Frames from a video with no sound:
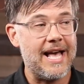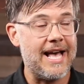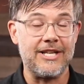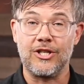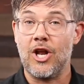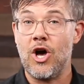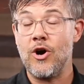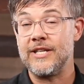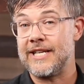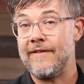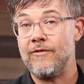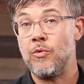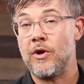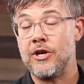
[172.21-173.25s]
As long as
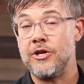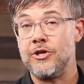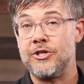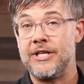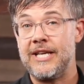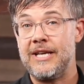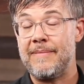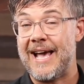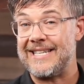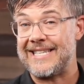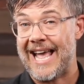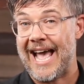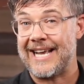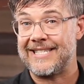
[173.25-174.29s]
everyone in your team
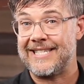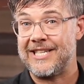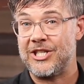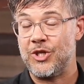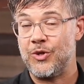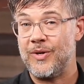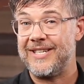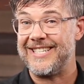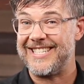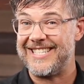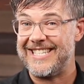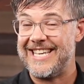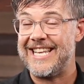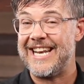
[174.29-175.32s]
has access to it to
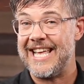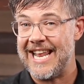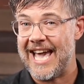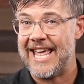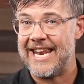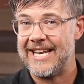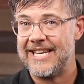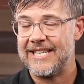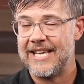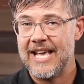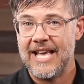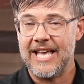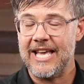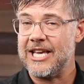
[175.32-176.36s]
see it and edit it,
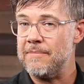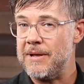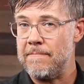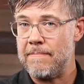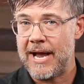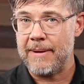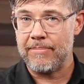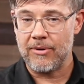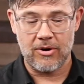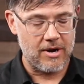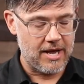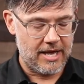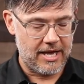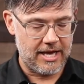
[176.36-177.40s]
it can be
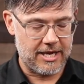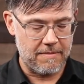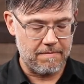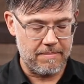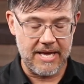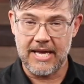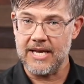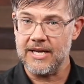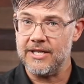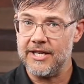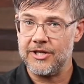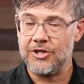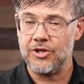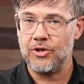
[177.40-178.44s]
paper, it can be
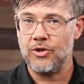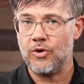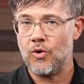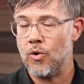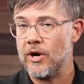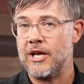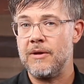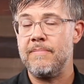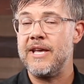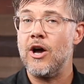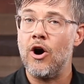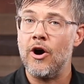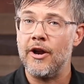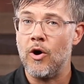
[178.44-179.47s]
digital, or it can be
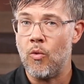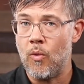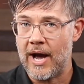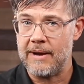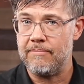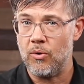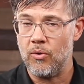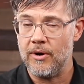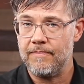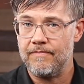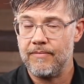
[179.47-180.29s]
on a whiteboard.